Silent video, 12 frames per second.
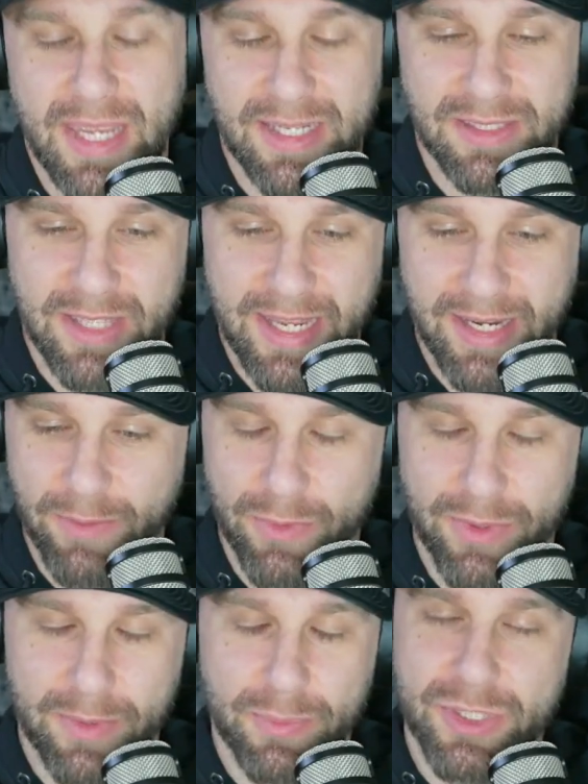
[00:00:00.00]
Dan. I
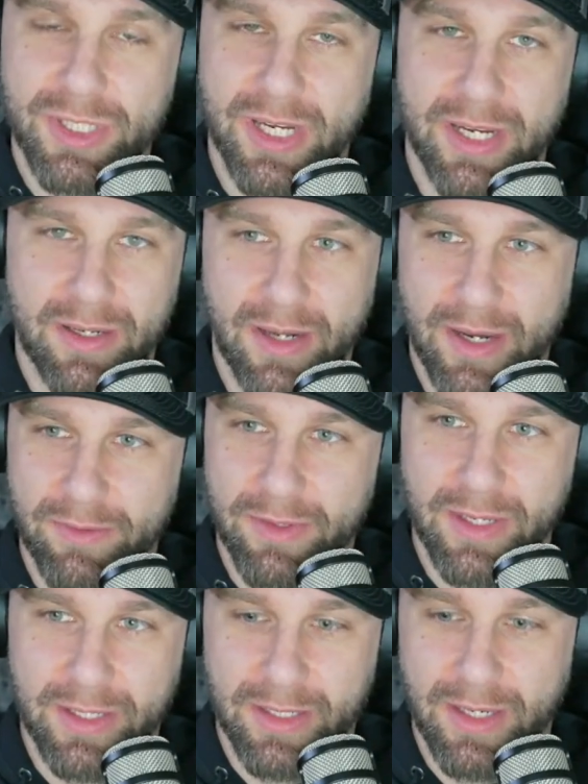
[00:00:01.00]
really appreciate you and
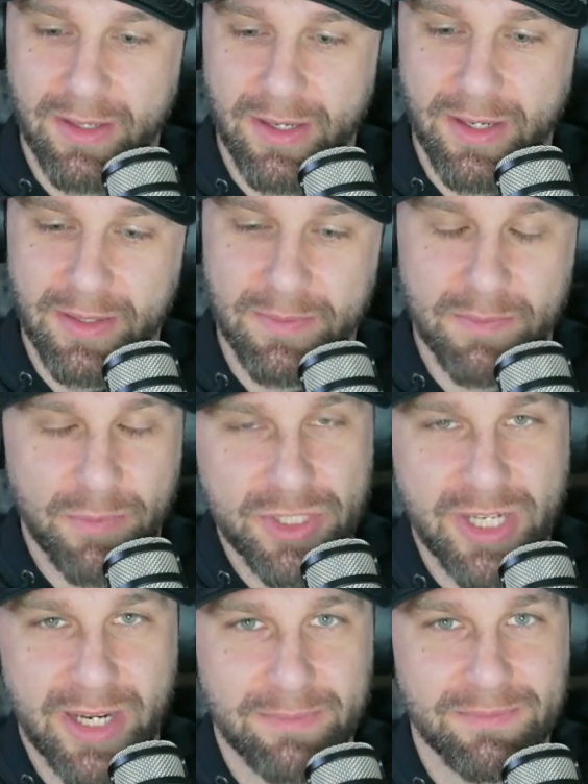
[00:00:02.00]
everything, and
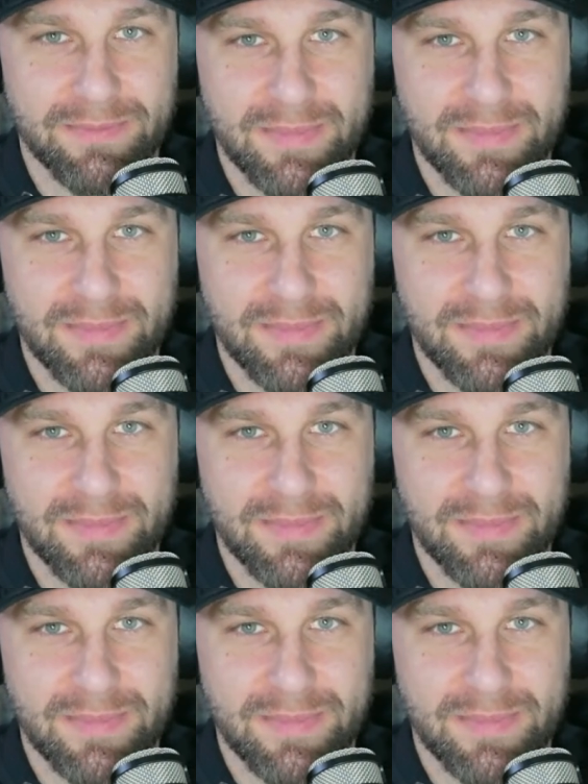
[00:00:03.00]
appreciate it.